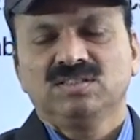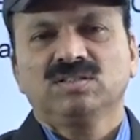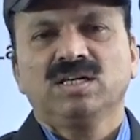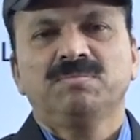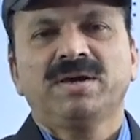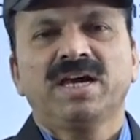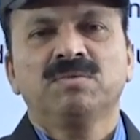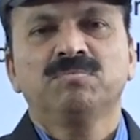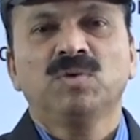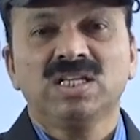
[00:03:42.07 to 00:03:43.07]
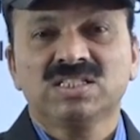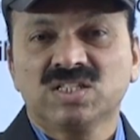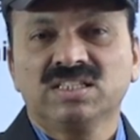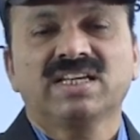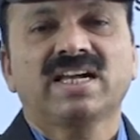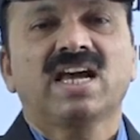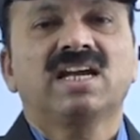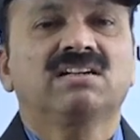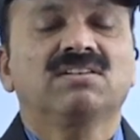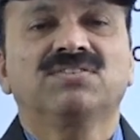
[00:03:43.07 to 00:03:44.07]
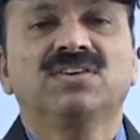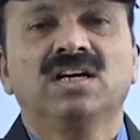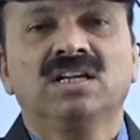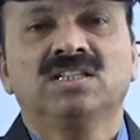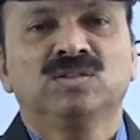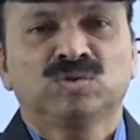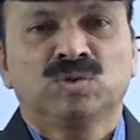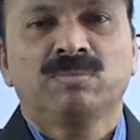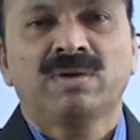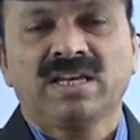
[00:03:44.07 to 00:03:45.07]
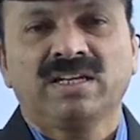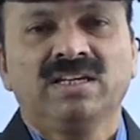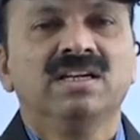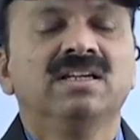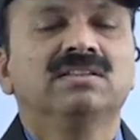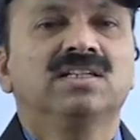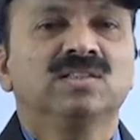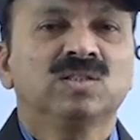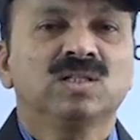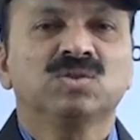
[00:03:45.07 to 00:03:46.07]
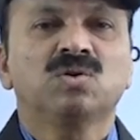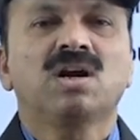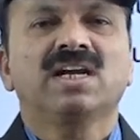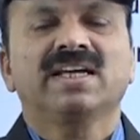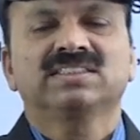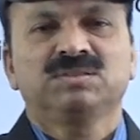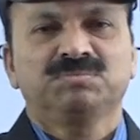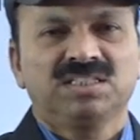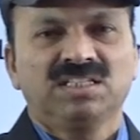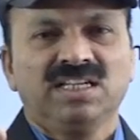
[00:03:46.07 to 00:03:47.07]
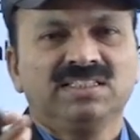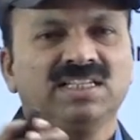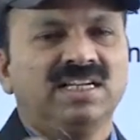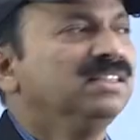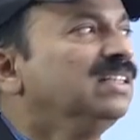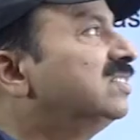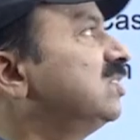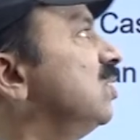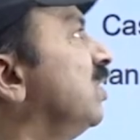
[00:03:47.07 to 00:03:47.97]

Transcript: Okay, by molesting the character of girl they used to marry, that is also not accepted. Like that. So